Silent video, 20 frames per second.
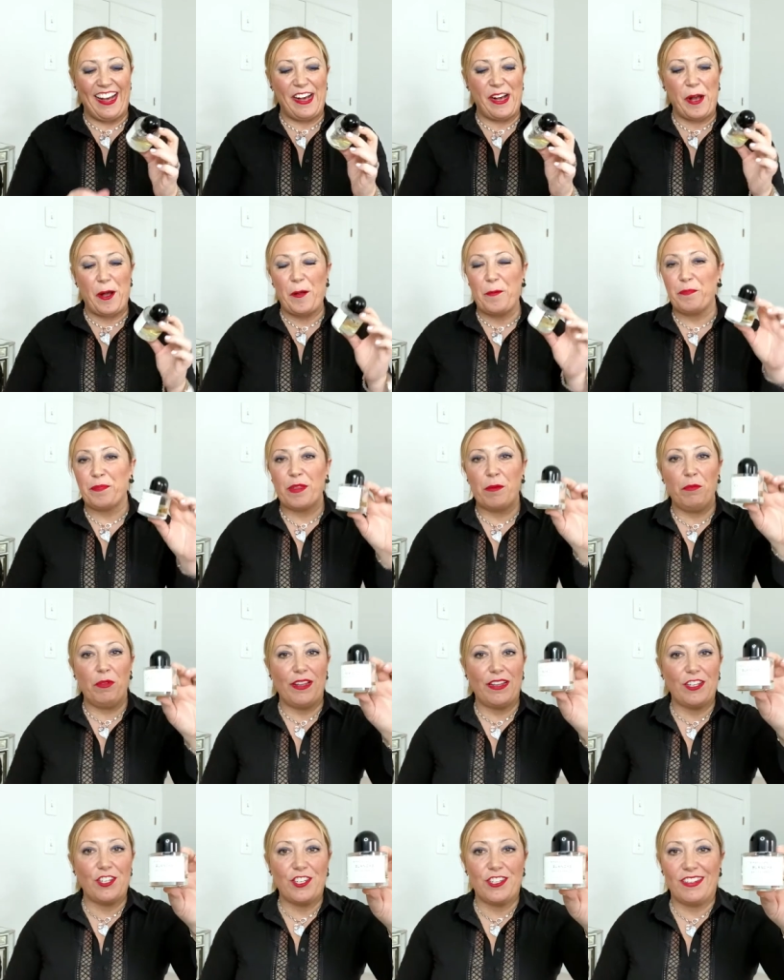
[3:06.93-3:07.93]
um,
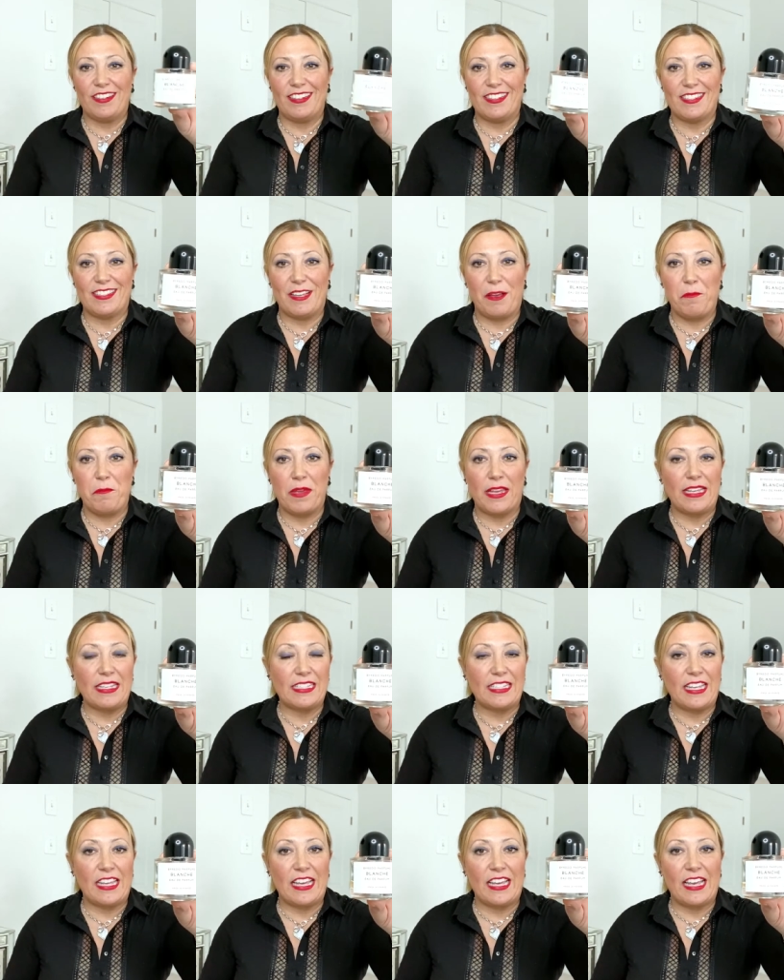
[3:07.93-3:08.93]
Blanche is
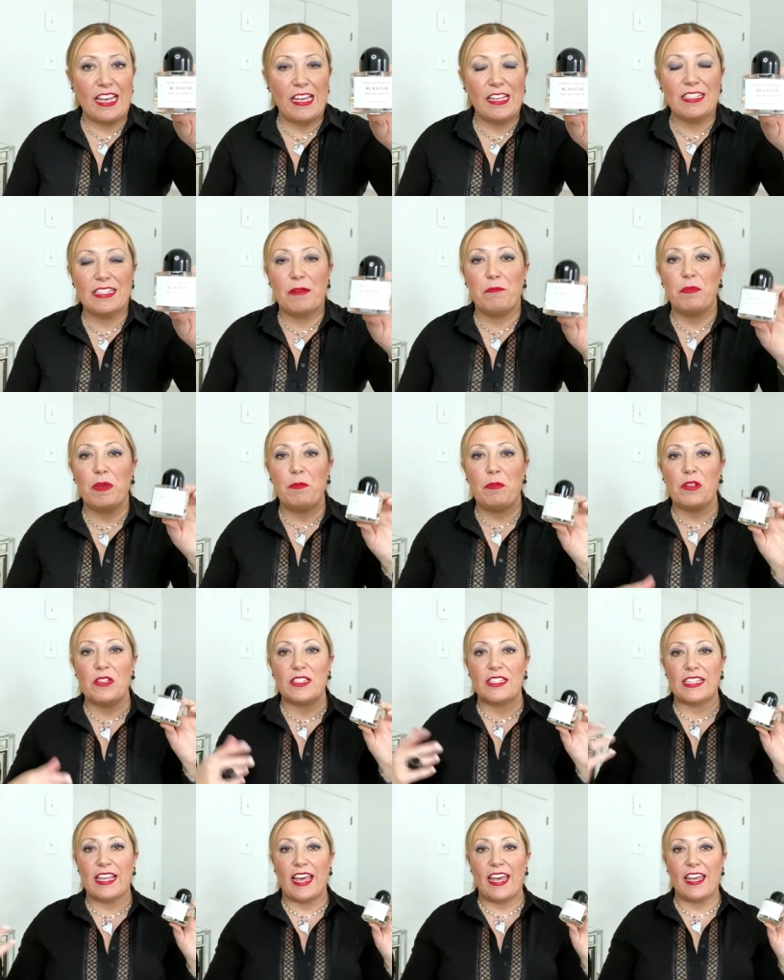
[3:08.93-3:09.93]
amazing. Some people
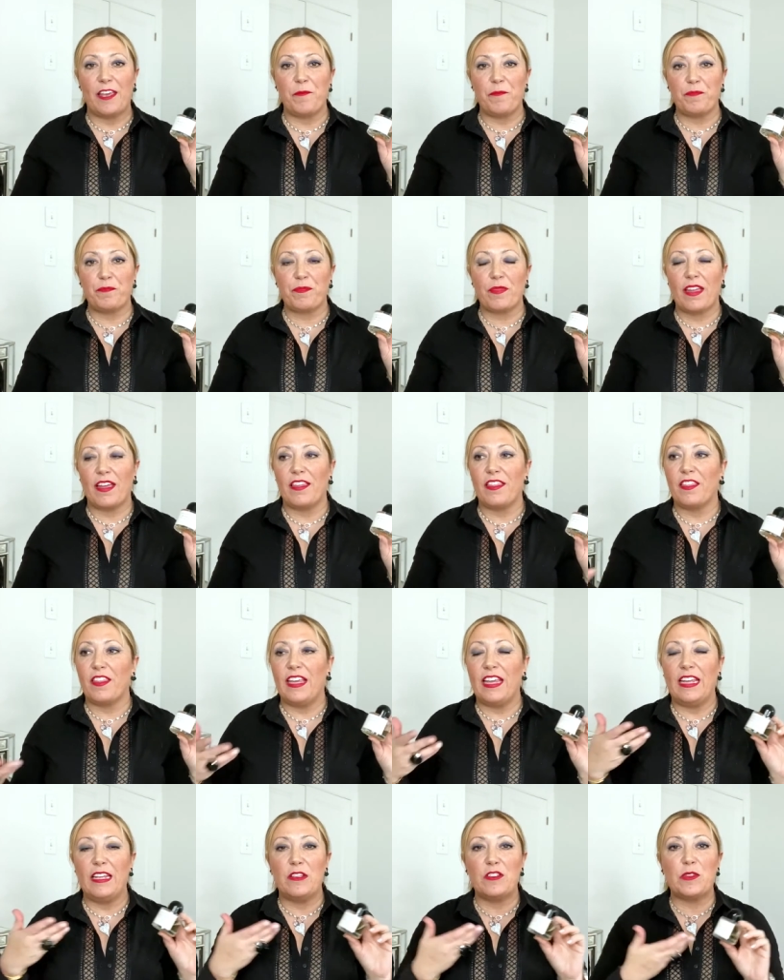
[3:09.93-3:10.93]
say
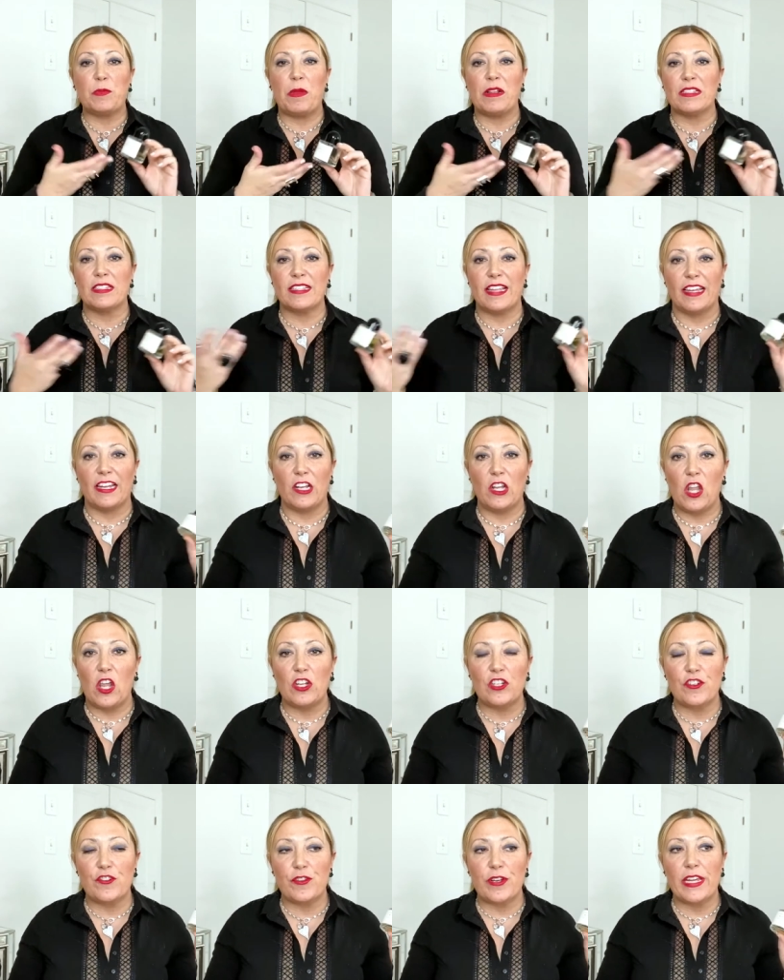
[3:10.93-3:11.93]
it smells like
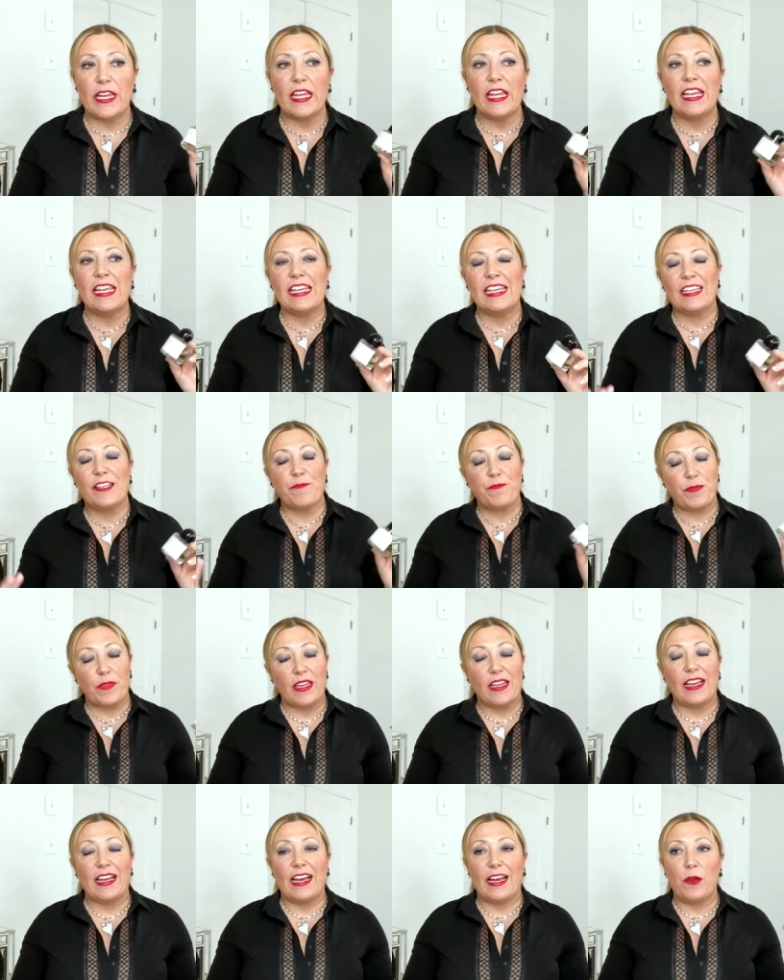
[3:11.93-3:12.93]
laundry.
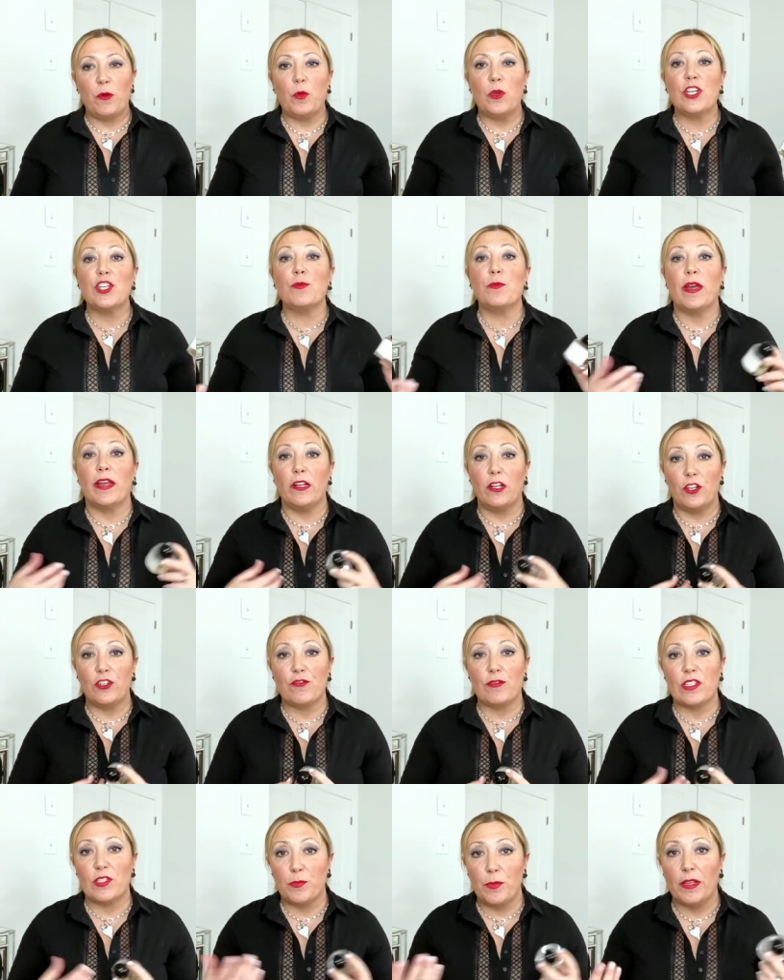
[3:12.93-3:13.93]
I wish my
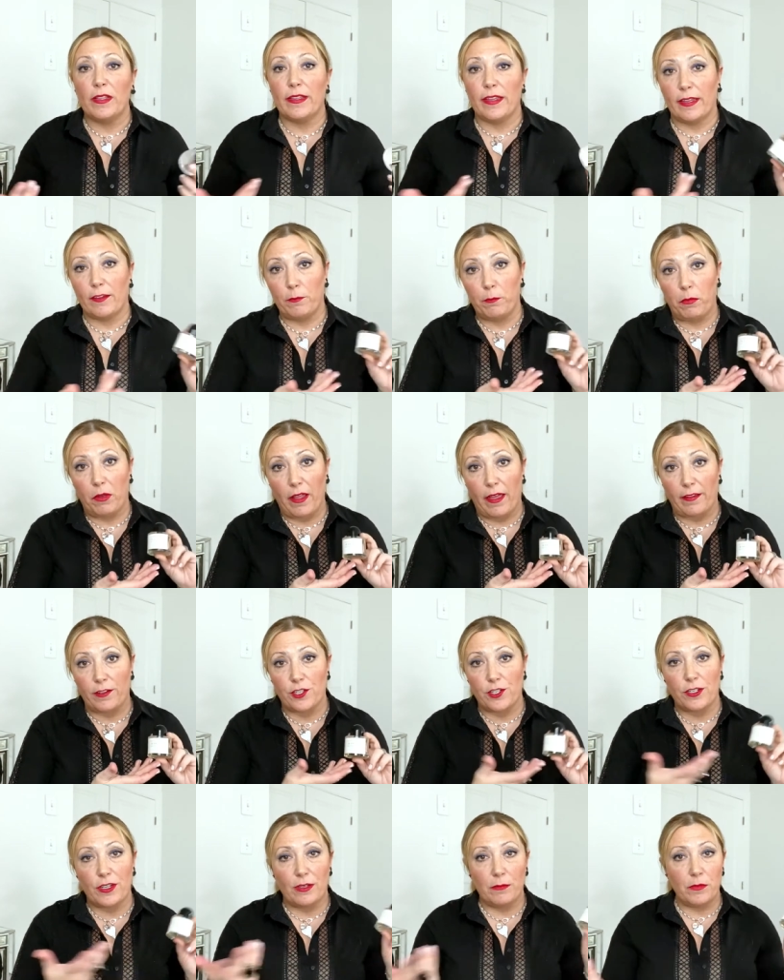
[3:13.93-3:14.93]
laundry smelled like
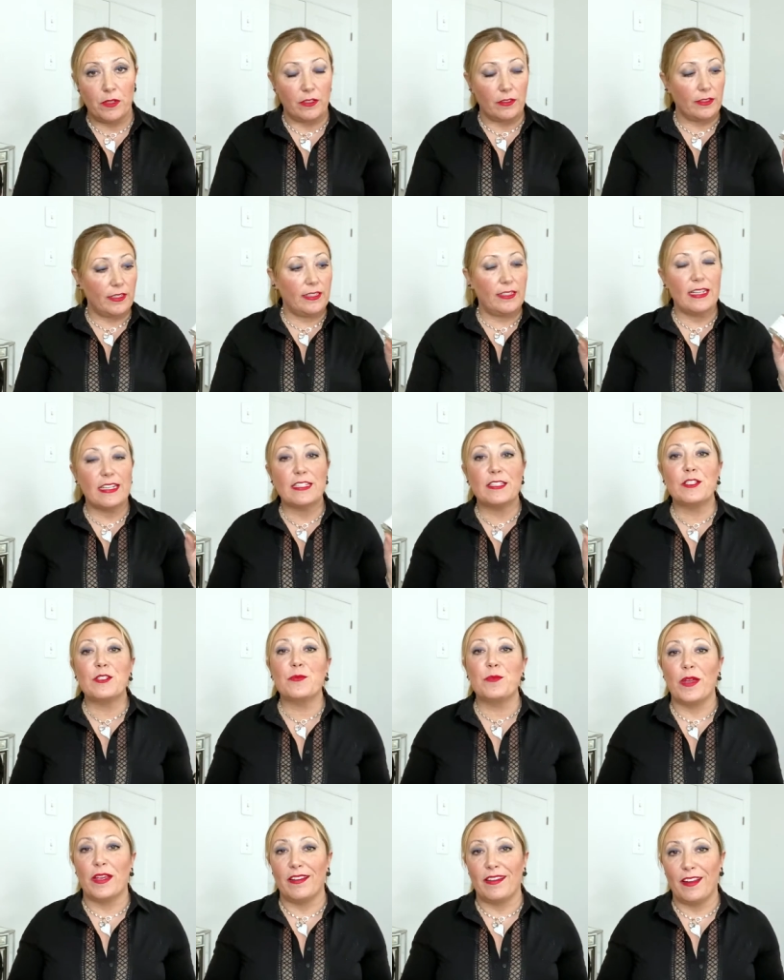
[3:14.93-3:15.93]
Blanche. Come on, it doesn't
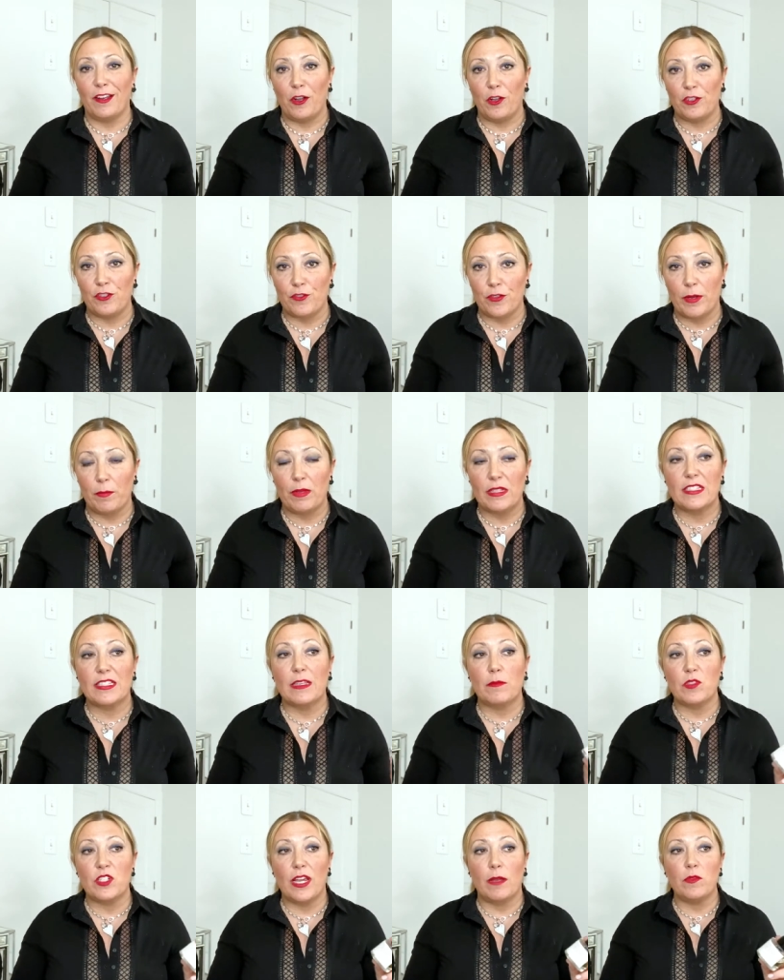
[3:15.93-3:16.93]
smell like laundry. But
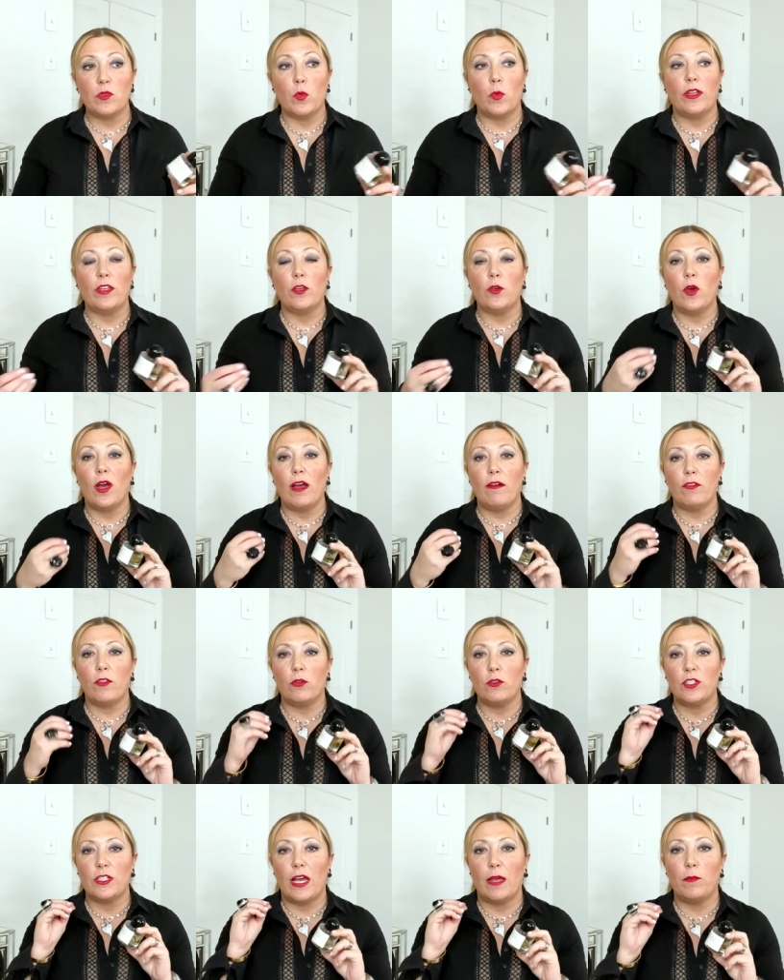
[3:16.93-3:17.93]
sometimes when you have
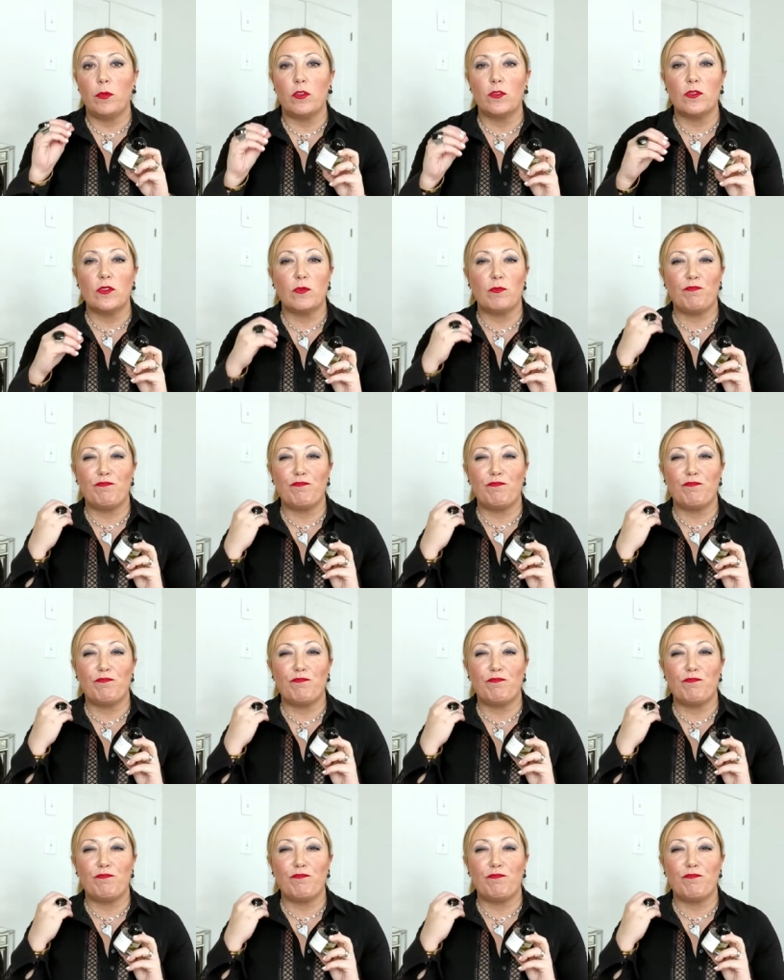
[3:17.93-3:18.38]
those type of